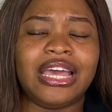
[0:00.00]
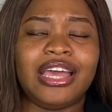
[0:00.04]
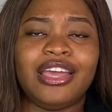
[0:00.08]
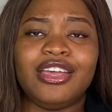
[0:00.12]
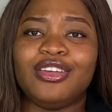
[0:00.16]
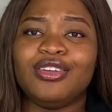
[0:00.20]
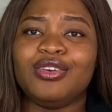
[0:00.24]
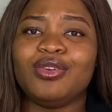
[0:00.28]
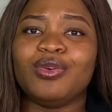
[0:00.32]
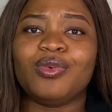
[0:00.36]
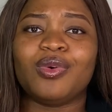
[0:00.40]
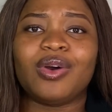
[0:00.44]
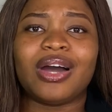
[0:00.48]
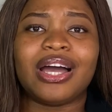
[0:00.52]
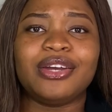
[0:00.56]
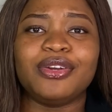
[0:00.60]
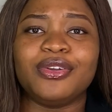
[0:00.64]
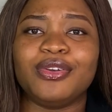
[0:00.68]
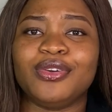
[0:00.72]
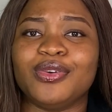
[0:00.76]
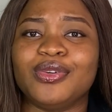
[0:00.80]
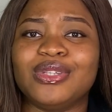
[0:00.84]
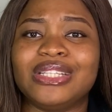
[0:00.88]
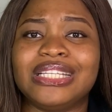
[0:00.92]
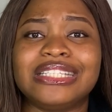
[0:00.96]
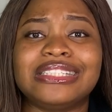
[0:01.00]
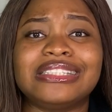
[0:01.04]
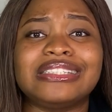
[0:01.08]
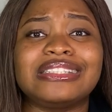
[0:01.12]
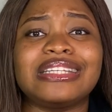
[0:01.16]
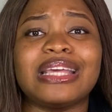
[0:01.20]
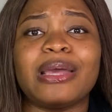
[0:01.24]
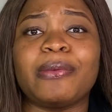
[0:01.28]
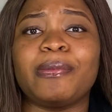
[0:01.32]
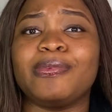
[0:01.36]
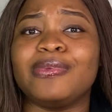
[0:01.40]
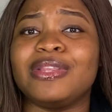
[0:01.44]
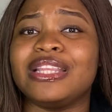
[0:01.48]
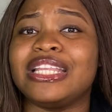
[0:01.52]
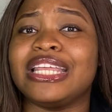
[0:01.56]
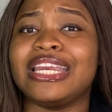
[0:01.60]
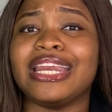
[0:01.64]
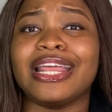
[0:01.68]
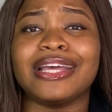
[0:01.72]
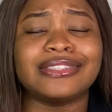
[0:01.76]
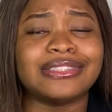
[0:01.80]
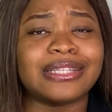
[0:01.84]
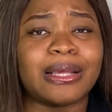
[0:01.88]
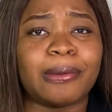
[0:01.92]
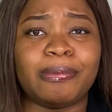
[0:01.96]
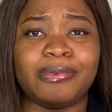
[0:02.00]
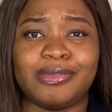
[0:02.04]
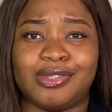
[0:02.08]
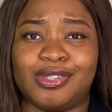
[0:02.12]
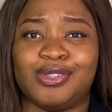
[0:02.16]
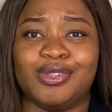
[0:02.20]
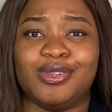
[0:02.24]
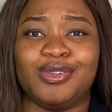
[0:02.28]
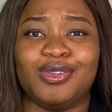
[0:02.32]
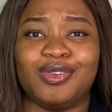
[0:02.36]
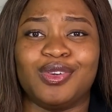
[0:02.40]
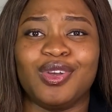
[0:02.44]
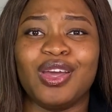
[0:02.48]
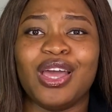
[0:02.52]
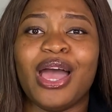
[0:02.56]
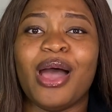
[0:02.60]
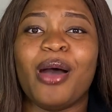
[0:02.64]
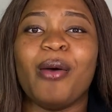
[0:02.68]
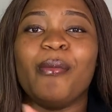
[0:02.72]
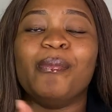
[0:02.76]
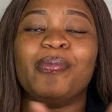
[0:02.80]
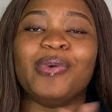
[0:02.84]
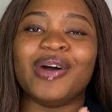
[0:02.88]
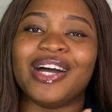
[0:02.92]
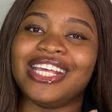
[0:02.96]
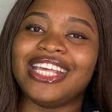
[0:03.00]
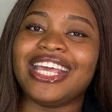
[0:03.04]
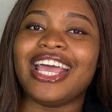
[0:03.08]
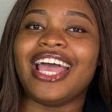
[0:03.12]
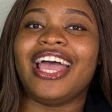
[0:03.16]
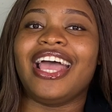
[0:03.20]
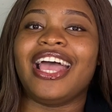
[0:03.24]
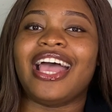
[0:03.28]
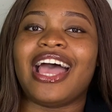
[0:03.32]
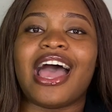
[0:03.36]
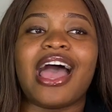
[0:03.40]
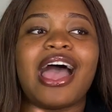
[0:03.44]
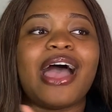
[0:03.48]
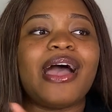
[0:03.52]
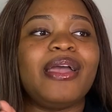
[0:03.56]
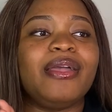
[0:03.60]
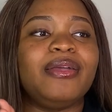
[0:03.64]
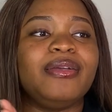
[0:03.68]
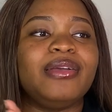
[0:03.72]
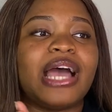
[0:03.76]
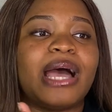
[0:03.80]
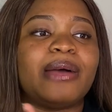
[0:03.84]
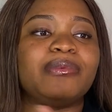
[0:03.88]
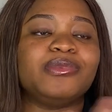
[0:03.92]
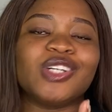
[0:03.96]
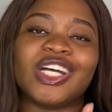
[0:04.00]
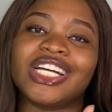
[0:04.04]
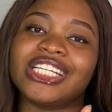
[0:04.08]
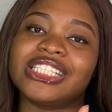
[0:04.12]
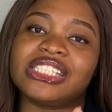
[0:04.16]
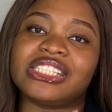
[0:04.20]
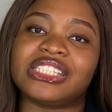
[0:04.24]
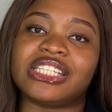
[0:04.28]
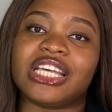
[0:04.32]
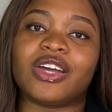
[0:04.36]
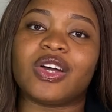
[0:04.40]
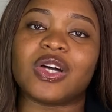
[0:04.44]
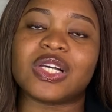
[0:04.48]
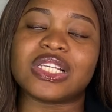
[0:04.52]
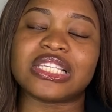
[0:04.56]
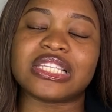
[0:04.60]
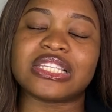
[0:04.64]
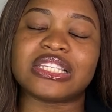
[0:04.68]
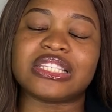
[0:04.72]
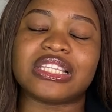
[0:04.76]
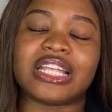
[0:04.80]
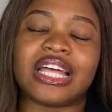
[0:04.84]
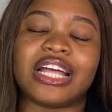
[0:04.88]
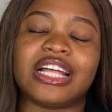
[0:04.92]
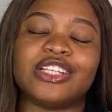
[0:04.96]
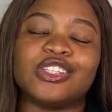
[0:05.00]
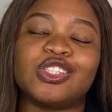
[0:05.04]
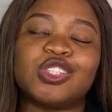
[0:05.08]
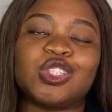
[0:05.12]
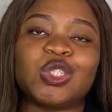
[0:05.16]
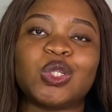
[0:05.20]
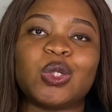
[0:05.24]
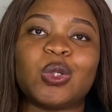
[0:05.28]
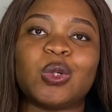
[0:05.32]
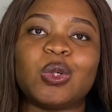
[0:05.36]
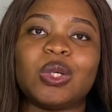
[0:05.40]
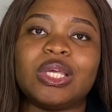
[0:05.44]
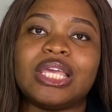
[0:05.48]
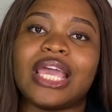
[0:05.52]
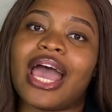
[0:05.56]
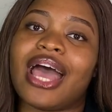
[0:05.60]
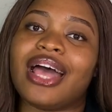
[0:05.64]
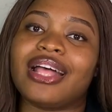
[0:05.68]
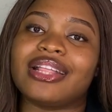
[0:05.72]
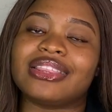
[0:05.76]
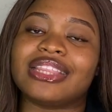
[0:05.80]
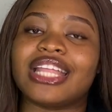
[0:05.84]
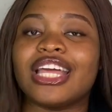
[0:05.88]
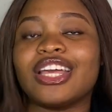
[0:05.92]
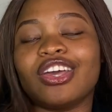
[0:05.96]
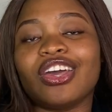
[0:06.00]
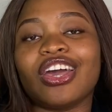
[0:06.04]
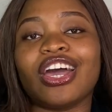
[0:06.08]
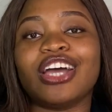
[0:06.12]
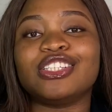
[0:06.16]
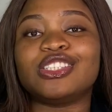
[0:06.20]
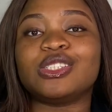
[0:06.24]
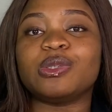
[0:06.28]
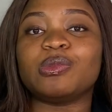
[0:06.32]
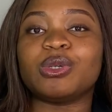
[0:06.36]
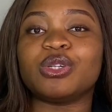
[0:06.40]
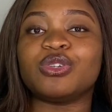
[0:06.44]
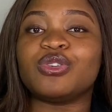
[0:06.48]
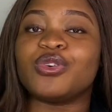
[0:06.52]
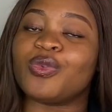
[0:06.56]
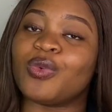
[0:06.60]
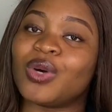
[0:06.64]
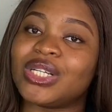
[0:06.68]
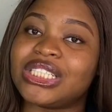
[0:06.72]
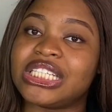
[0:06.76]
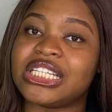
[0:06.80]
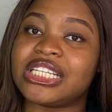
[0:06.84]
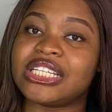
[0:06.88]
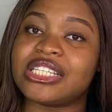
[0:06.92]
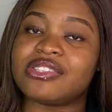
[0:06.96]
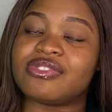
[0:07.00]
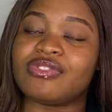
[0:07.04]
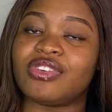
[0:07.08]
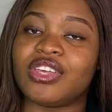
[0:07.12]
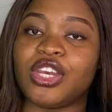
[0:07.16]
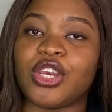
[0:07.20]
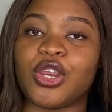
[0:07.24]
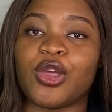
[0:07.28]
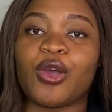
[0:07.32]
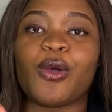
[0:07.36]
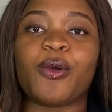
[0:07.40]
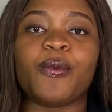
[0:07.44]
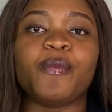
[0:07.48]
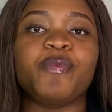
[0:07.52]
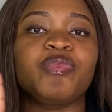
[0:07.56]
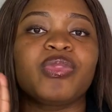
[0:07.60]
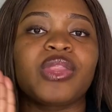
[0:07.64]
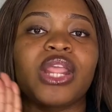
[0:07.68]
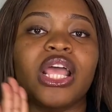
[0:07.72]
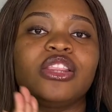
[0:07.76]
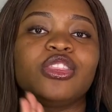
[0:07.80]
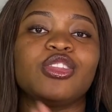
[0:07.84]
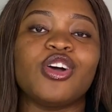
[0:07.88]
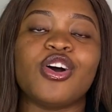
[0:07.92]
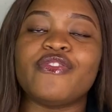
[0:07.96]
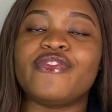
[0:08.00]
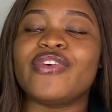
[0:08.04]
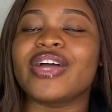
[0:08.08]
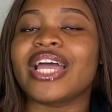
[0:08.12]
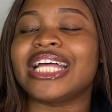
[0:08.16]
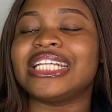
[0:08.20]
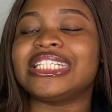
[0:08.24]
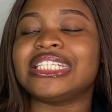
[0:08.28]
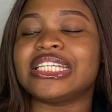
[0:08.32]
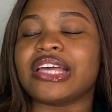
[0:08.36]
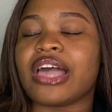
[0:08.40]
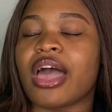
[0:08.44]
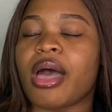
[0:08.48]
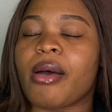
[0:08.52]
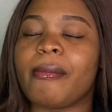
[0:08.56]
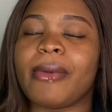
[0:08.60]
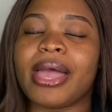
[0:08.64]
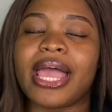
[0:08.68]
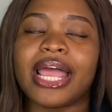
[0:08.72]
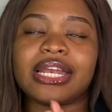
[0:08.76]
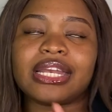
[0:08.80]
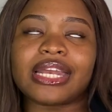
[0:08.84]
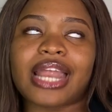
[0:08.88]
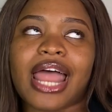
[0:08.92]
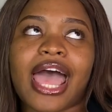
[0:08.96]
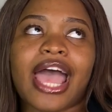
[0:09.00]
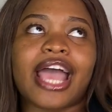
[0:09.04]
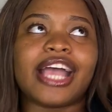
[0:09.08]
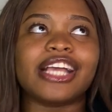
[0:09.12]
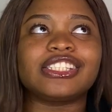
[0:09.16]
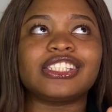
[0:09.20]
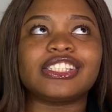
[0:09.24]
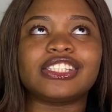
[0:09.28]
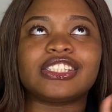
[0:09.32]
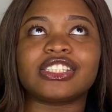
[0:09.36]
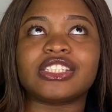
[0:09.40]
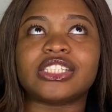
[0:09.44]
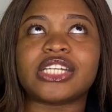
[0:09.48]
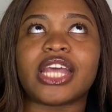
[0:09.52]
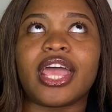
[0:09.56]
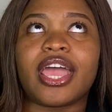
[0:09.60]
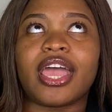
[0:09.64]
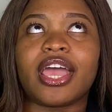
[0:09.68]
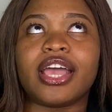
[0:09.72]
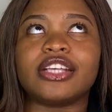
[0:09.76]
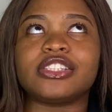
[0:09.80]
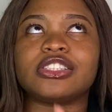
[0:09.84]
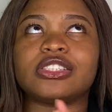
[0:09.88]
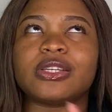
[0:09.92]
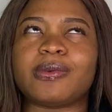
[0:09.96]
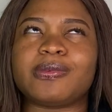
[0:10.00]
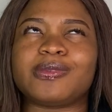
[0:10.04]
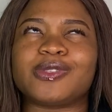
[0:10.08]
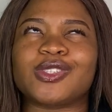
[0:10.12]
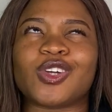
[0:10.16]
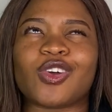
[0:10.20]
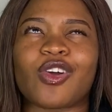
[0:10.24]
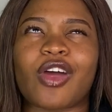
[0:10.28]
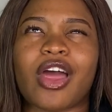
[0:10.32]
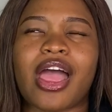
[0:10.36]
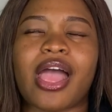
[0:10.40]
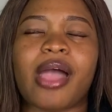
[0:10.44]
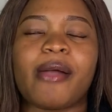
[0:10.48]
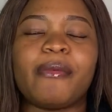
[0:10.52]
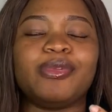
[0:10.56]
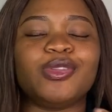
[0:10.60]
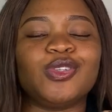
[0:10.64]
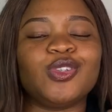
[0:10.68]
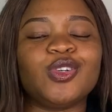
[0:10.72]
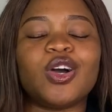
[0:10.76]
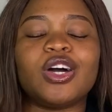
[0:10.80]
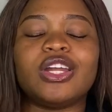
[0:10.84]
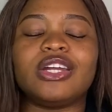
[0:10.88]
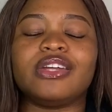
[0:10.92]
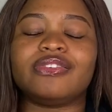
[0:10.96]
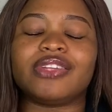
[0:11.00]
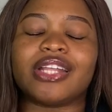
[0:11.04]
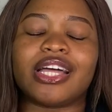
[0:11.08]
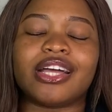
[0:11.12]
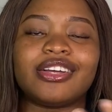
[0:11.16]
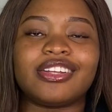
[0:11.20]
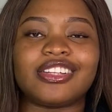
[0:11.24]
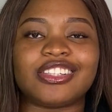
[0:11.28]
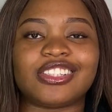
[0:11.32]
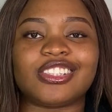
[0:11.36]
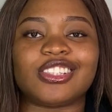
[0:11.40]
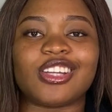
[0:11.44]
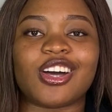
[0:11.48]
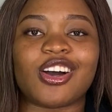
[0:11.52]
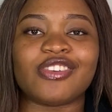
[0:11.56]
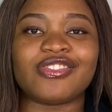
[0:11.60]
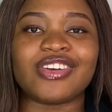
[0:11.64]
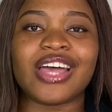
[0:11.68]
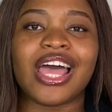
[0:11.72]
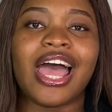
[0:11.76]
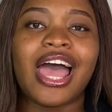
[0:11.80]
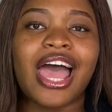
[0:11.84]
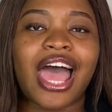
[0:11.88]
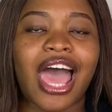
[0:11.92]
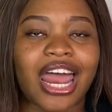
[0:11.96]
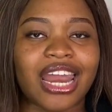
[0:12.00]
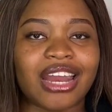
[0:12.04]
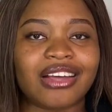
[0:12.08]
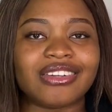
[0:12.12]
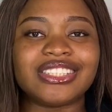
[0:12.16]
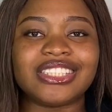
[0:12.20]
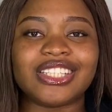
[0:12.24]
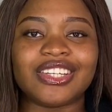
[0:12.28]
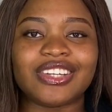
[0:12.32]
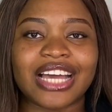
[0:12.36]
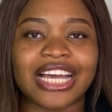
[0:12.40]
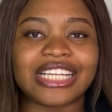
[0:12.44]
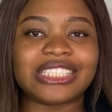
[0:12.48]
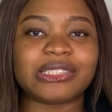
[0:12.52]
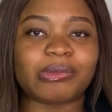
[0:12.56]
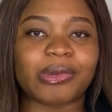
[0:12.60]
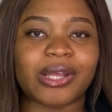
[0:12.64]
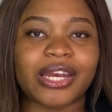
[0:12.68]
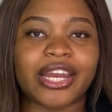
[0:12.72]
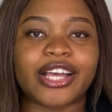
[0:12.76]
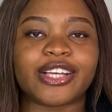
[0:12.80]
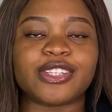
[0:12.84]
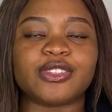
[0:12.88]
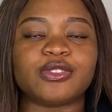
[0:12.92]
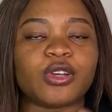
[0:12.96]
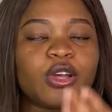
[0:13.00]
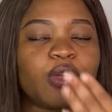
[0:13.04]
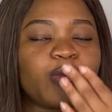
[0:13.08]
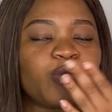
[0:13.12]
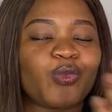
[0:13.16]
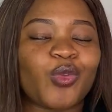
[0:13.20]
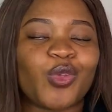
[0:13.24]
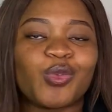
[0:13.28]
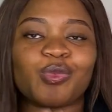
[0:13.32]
You know what, I don't know, this is the next episode. But yeah, I'm trying to stay consistent. So yeah, thank you guys so much for watching this video. Don't forget to comment, like, share, subscribe, do all of that good stuff, and I'll see you guys in my next one.